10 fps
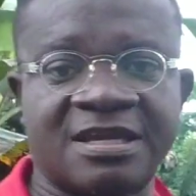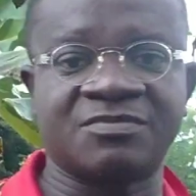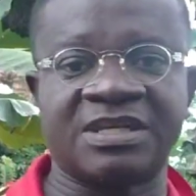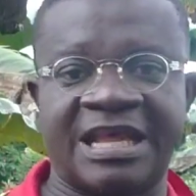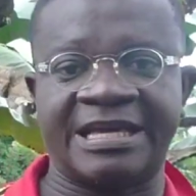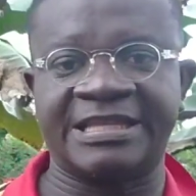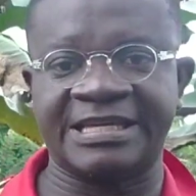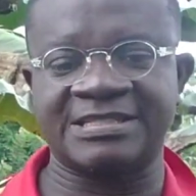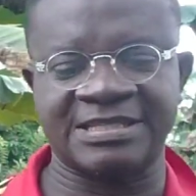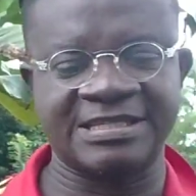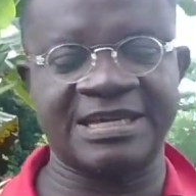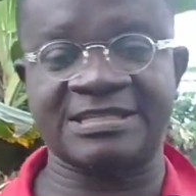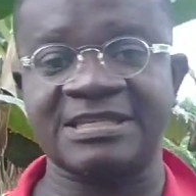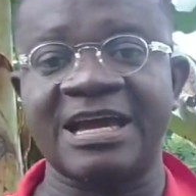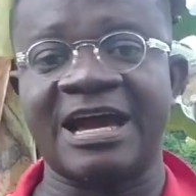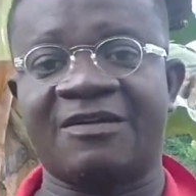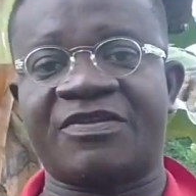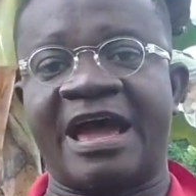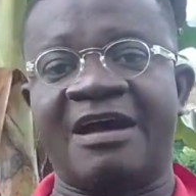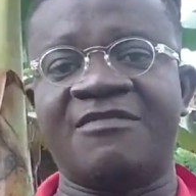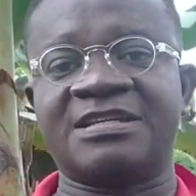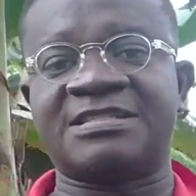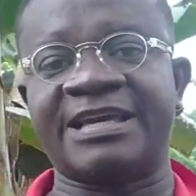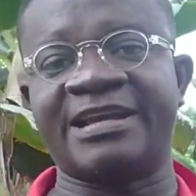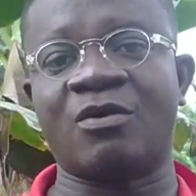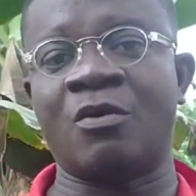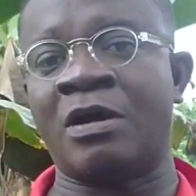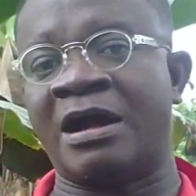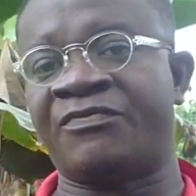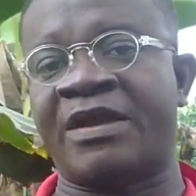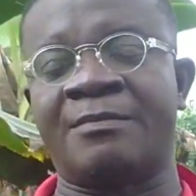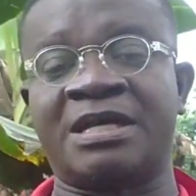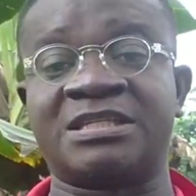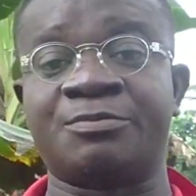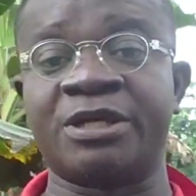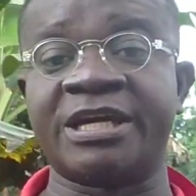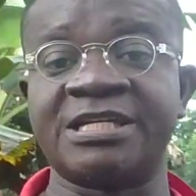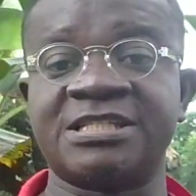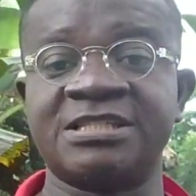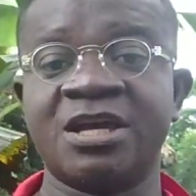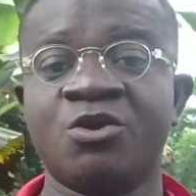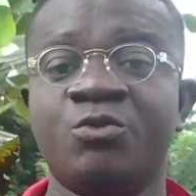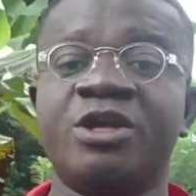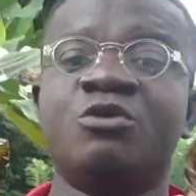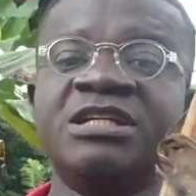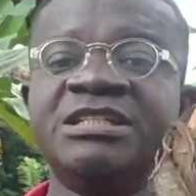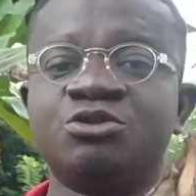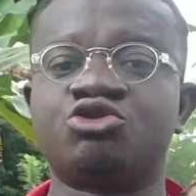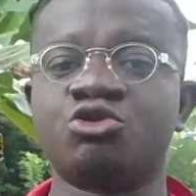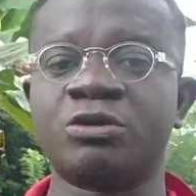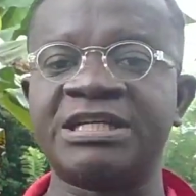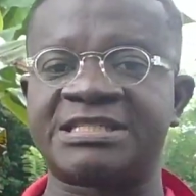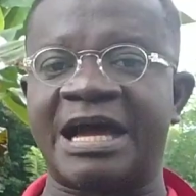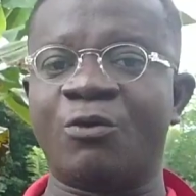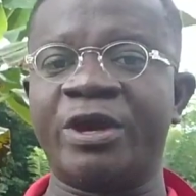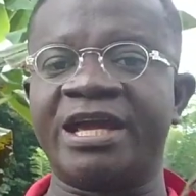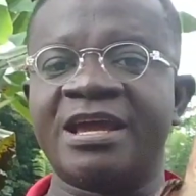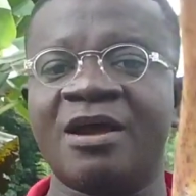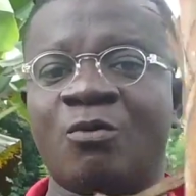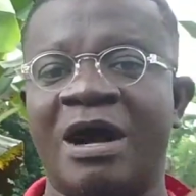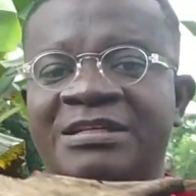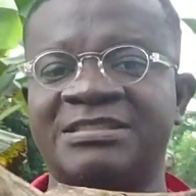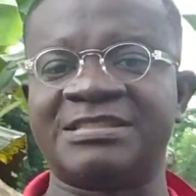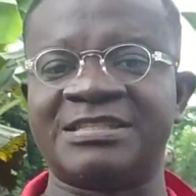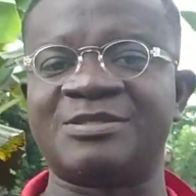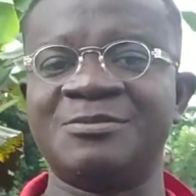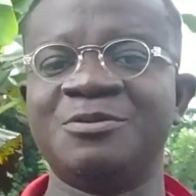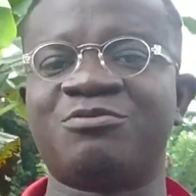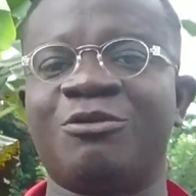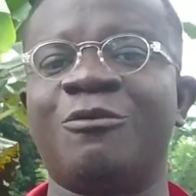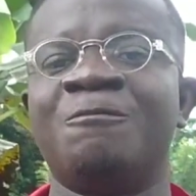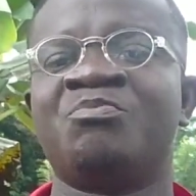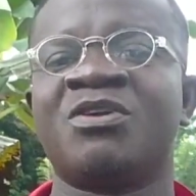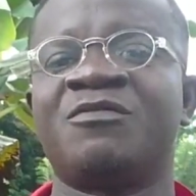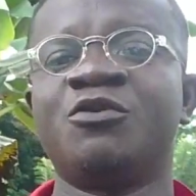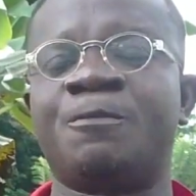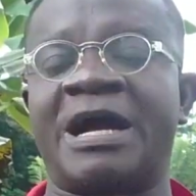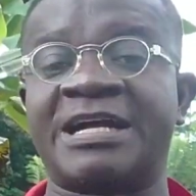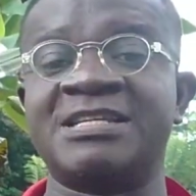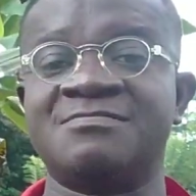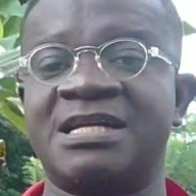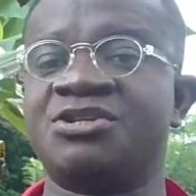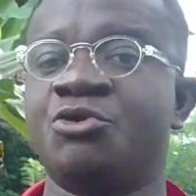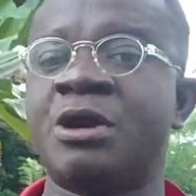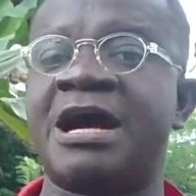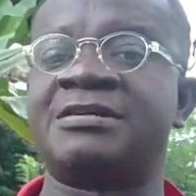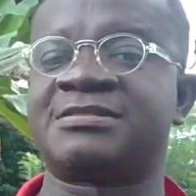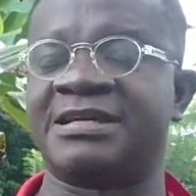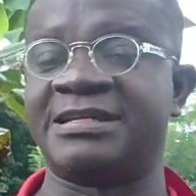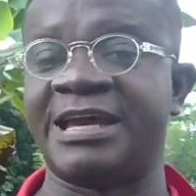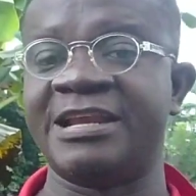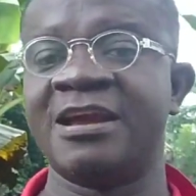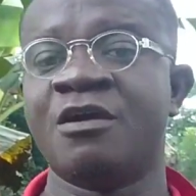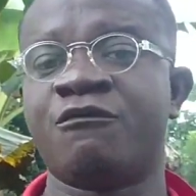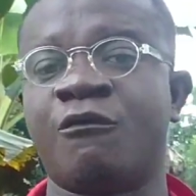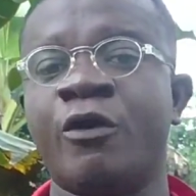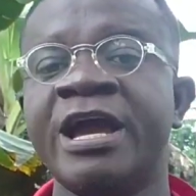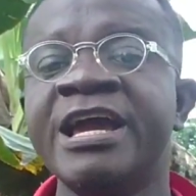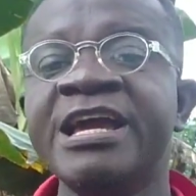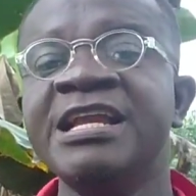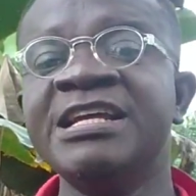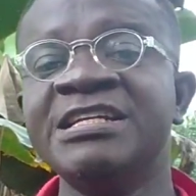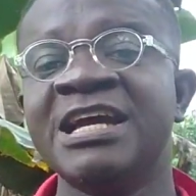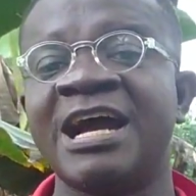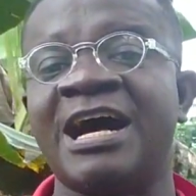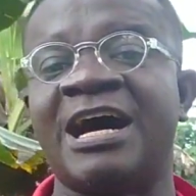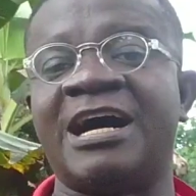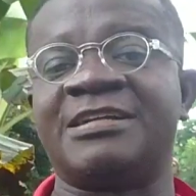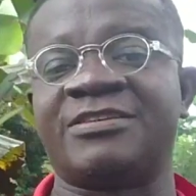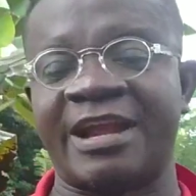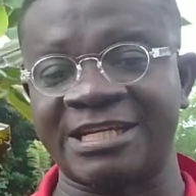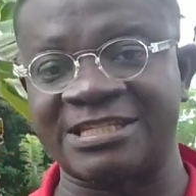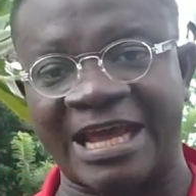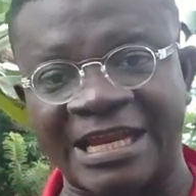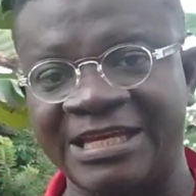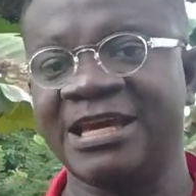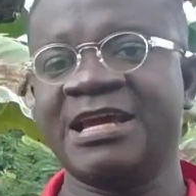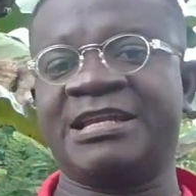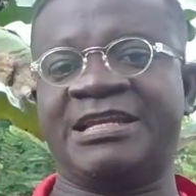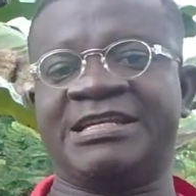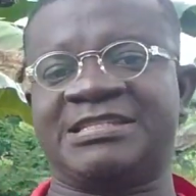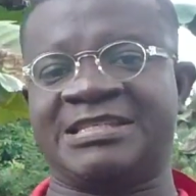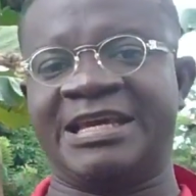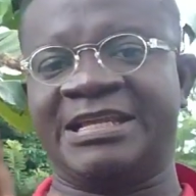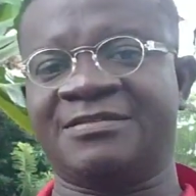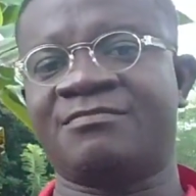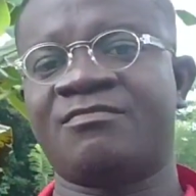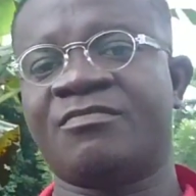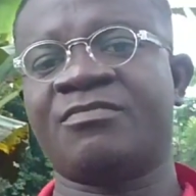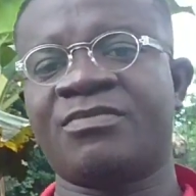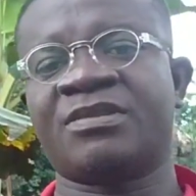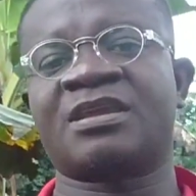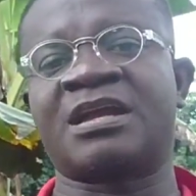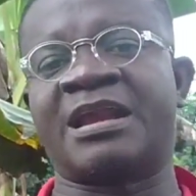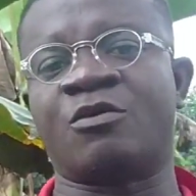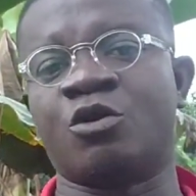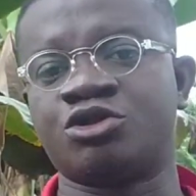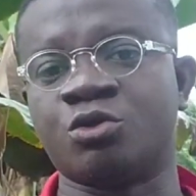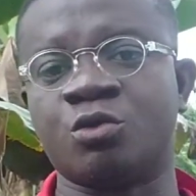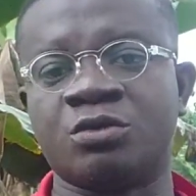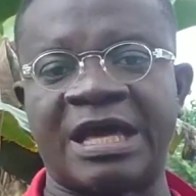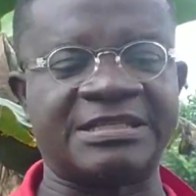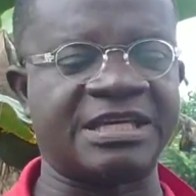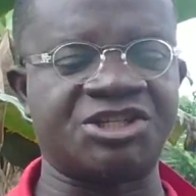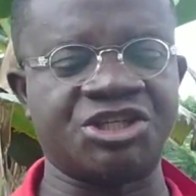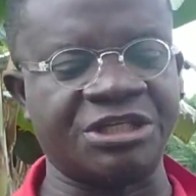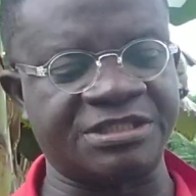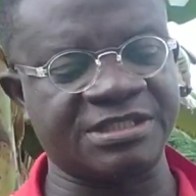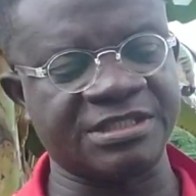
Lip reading: something like this. Yes, after harvesting or after multiplication, we don't need to throw this away. While this is used for food packaging materials and then for healing traditionally, this thing can also, that's the sheet,